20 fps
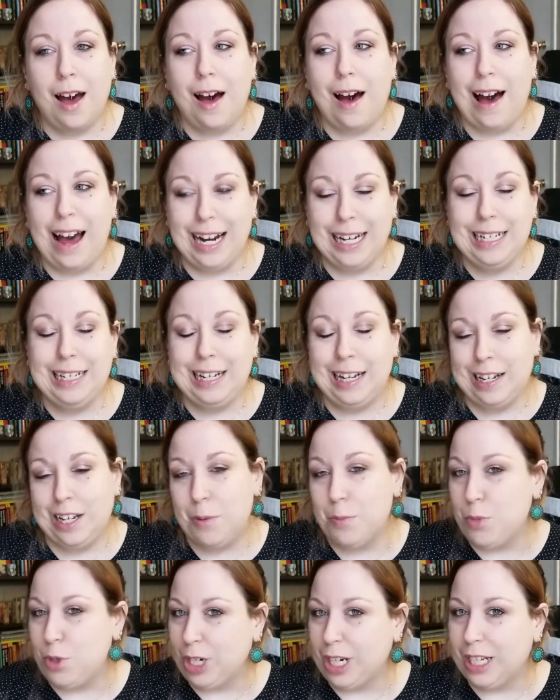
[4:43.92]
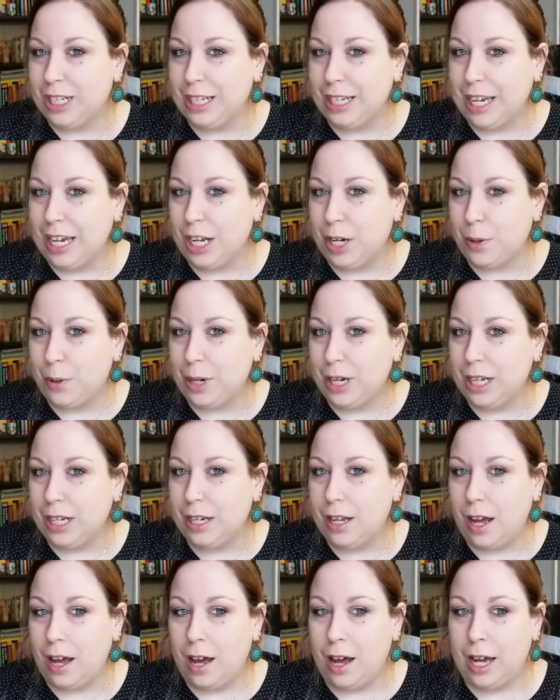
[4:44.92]
I didn't end up drinking the
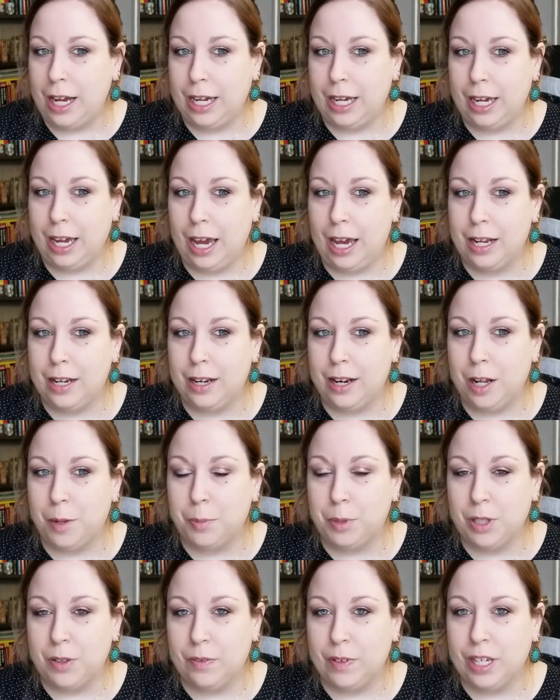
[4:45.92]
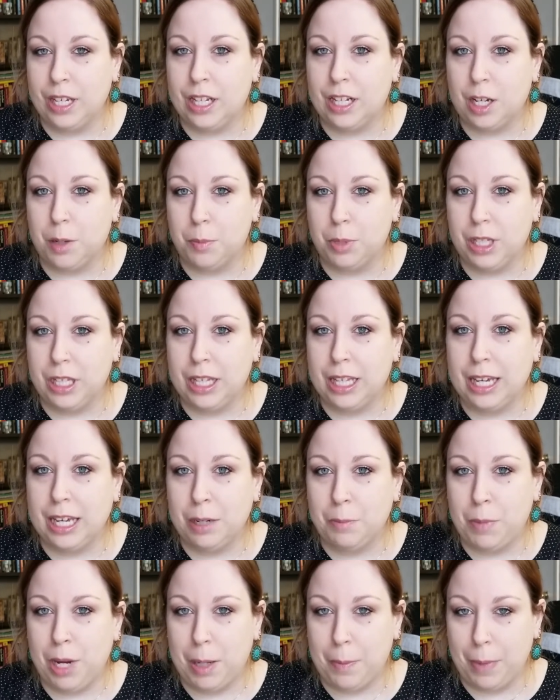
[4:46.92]
Gatorade. I ended up leaving it completely in
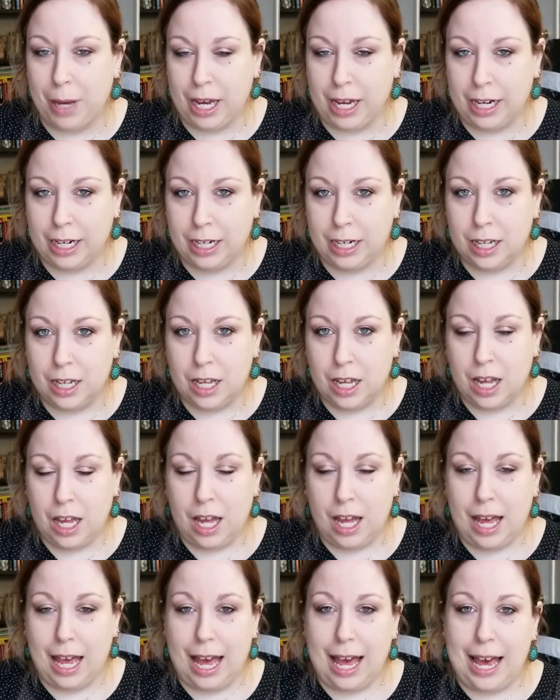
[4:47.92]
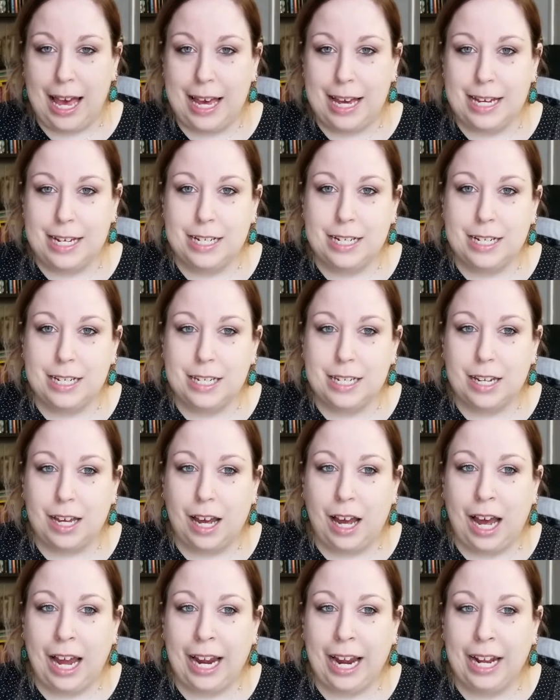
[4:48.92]
my bag, and
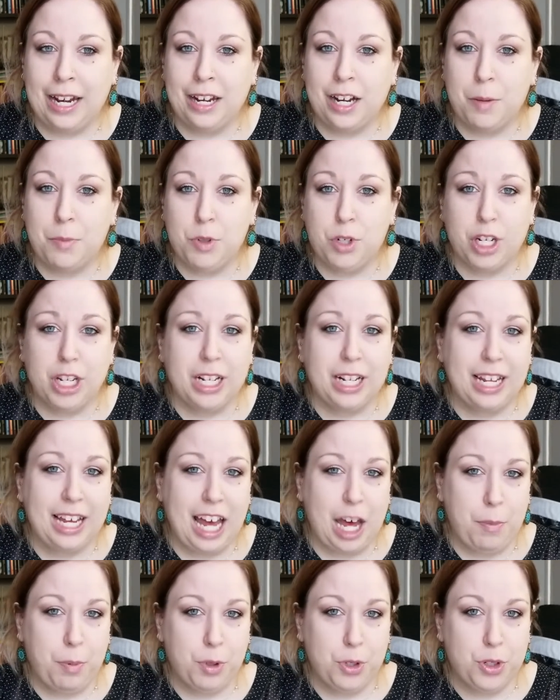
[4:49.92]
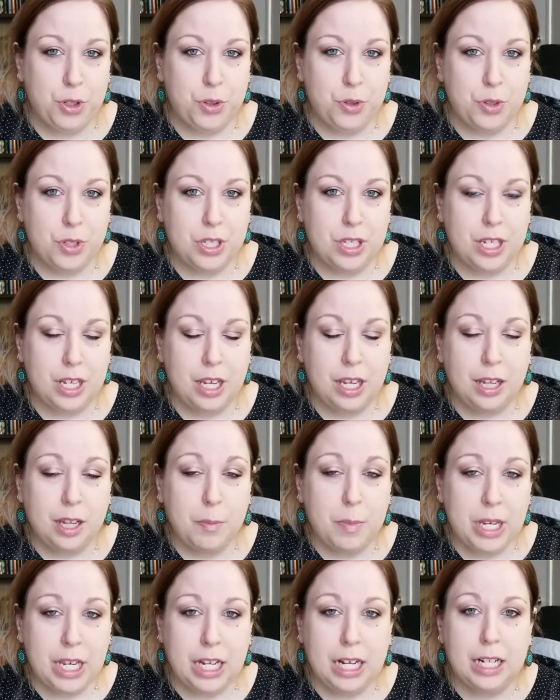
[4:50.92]
I ended up drinking the apple juice. In the
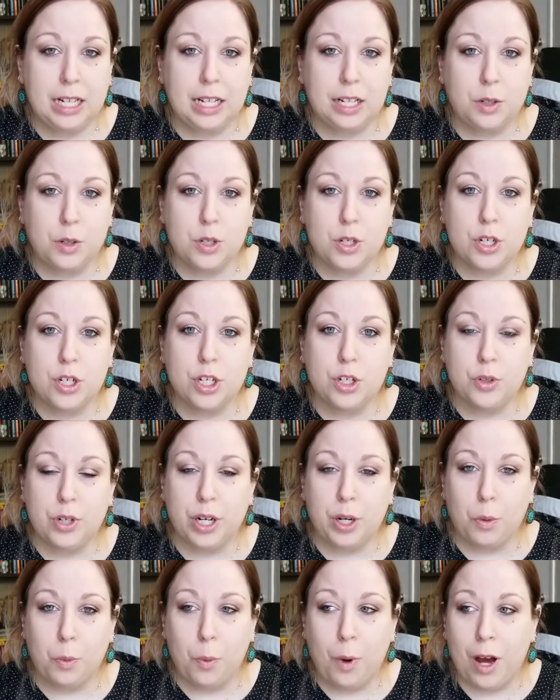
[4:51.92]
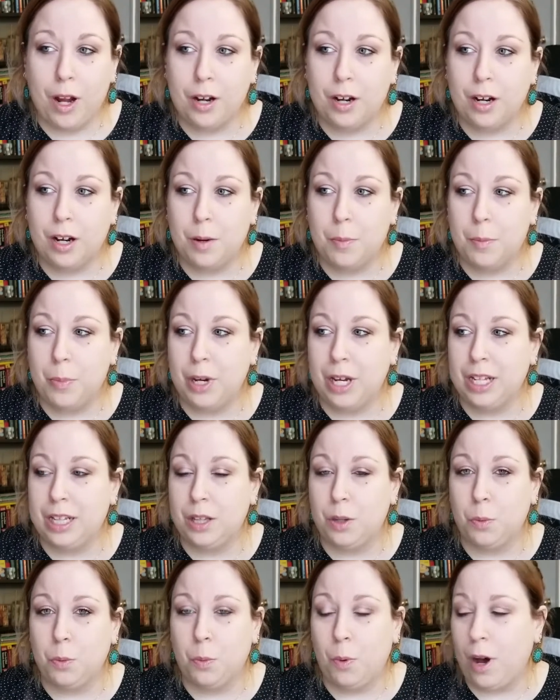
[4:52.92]
beginning, they told you to drink water, but
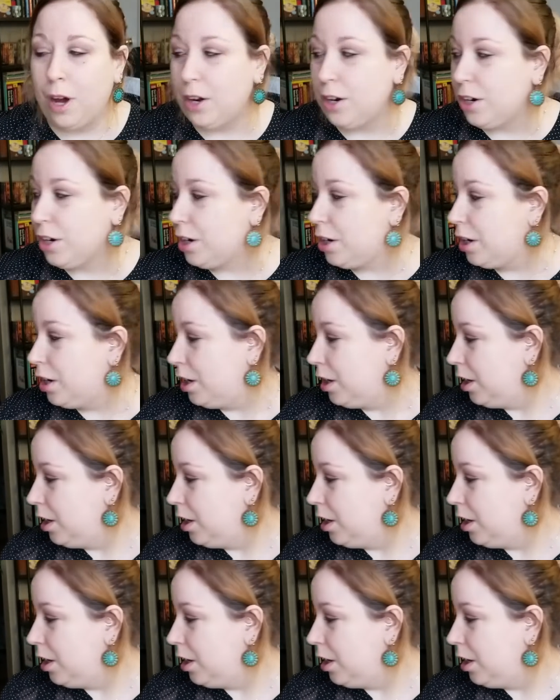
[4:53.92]
the water,